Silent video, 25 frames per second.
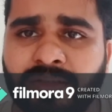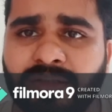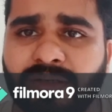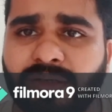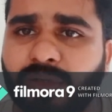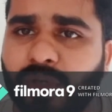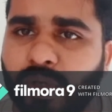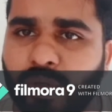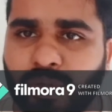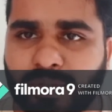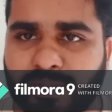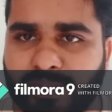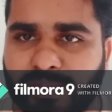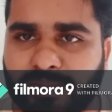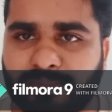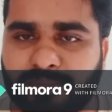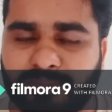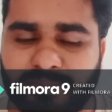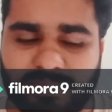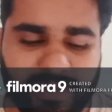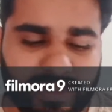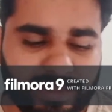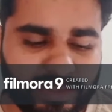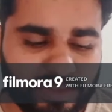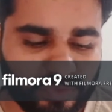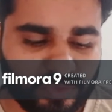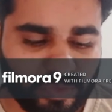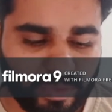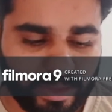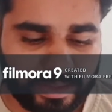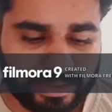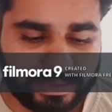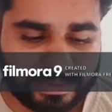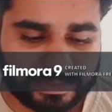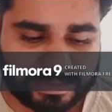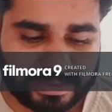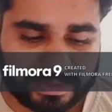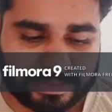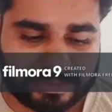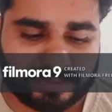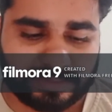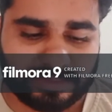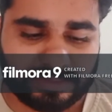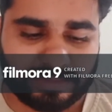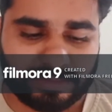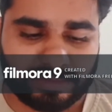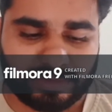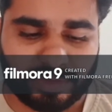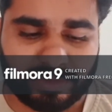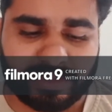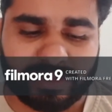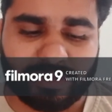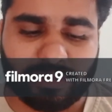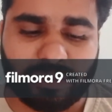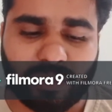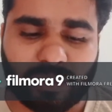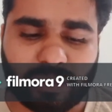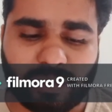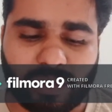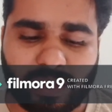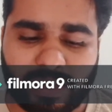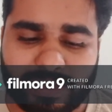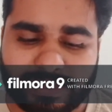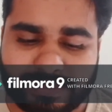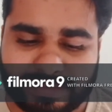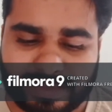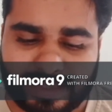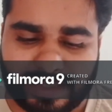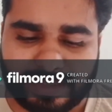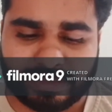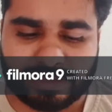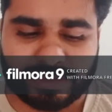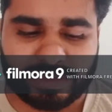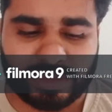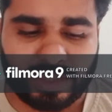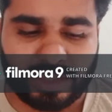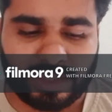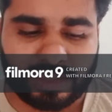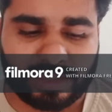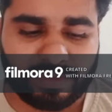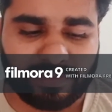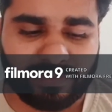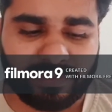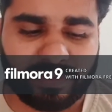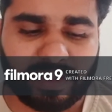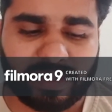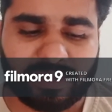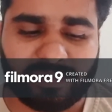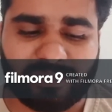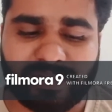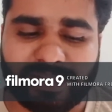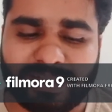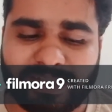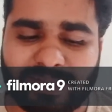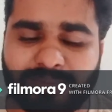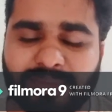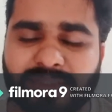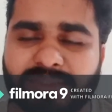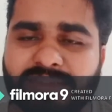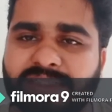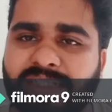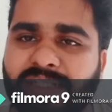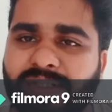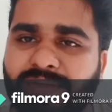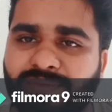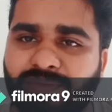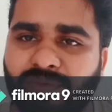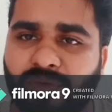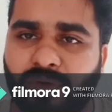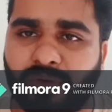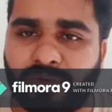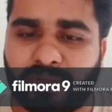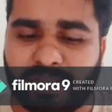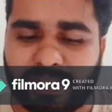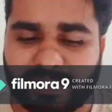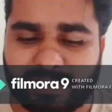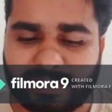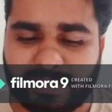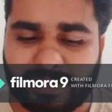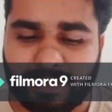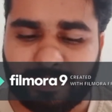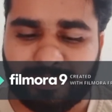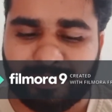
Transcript: growth. That is what he says. So though culture and geography are very much involved in the